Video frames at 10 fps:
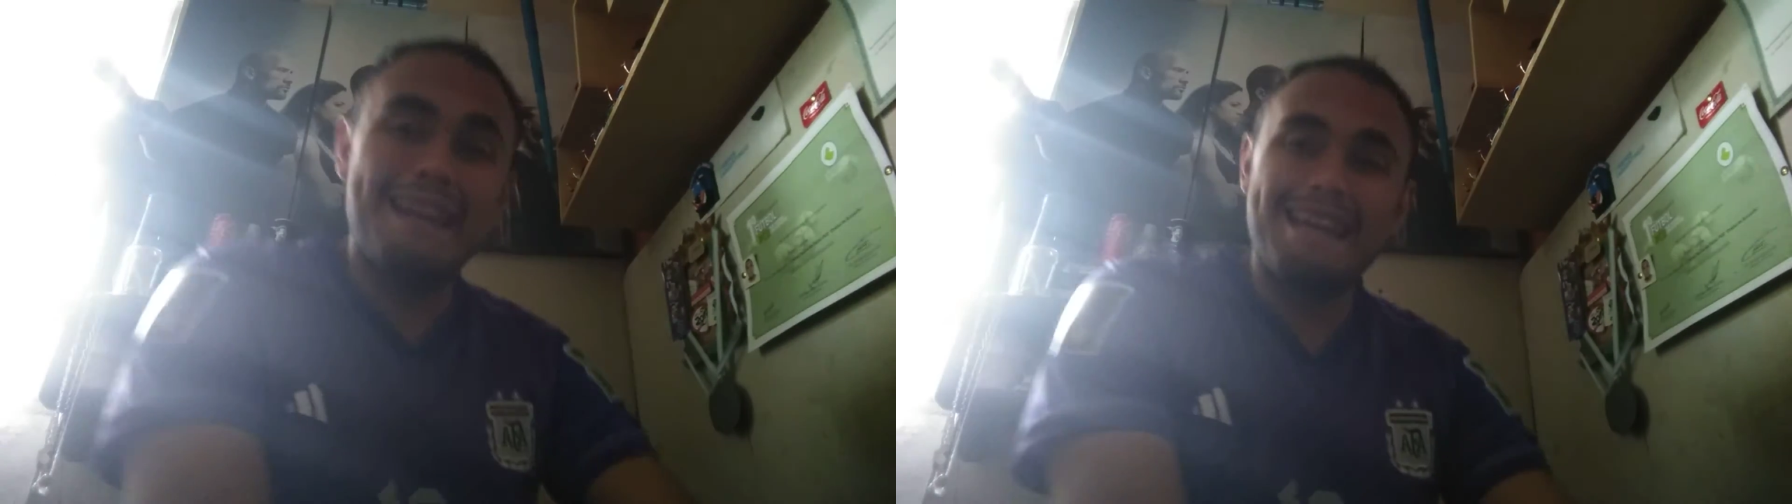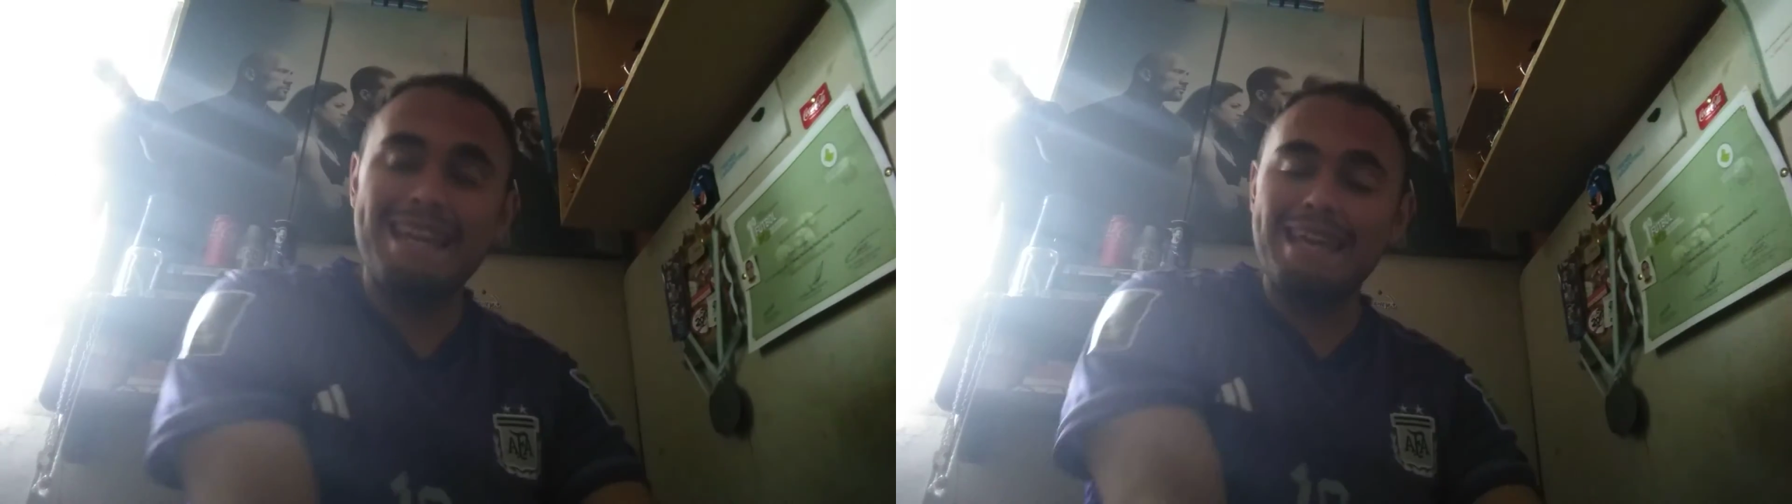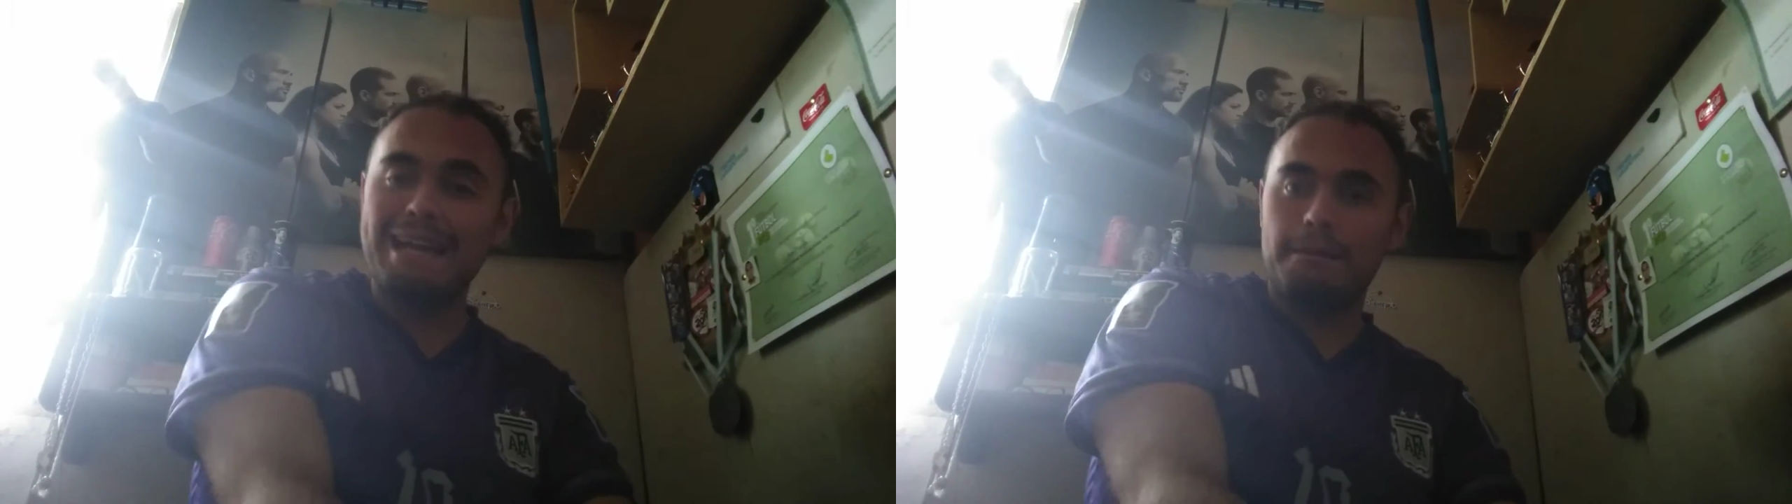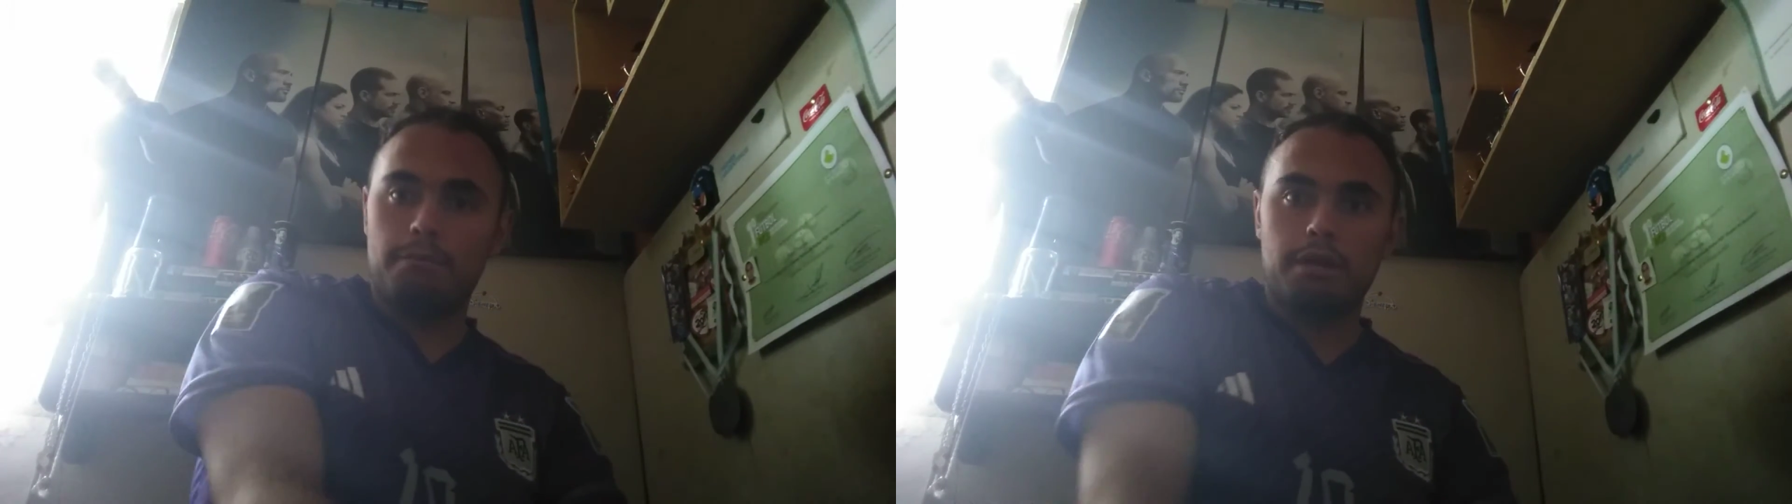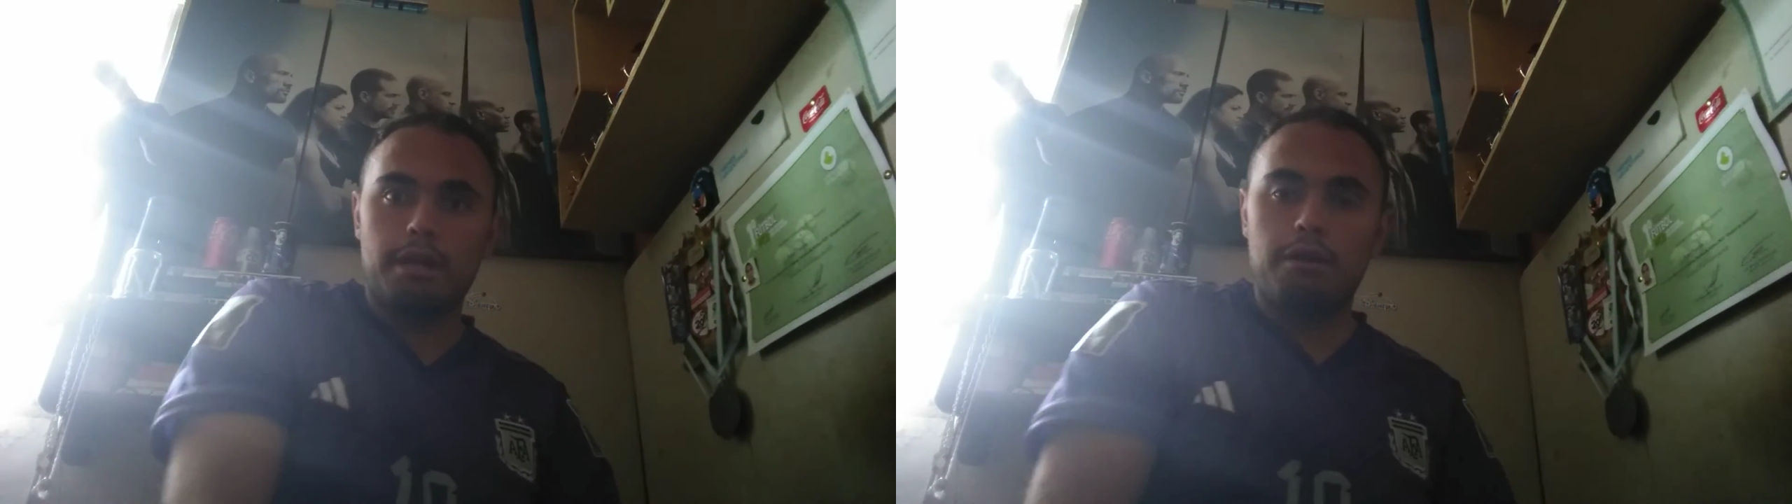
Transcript: alegría, porque